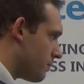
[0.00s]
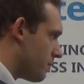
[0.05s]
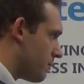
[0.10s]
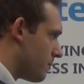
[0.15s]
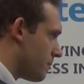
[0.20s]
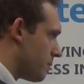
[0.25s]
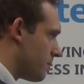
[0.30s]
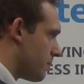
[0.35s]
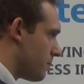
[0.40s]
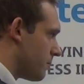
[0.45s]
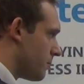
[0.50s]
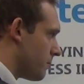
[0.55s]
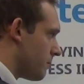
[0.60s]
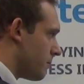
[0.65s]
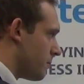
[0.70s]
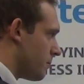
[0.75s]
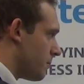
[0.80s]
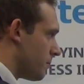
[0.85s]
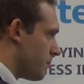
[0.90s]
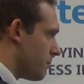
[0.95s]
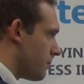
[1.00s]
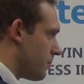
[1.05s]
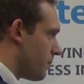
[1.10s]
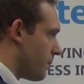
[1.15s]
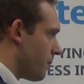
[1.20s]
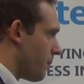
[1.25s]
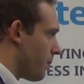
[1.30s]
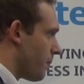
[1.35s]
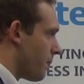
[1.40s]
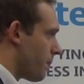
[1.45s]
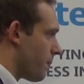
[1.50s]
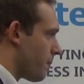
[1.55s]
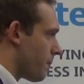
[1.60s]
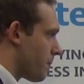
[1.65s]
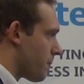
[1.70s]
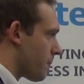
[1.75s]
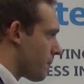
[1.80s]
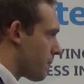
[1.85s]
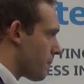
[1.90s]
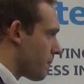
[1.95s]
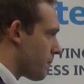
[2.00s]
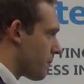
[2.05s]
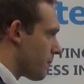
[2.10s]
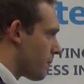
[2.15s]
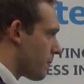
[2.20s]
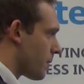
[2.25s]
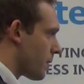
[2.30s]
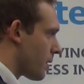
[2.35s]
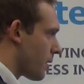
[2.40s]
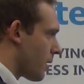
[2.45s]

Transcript: No one is speaking in this clip.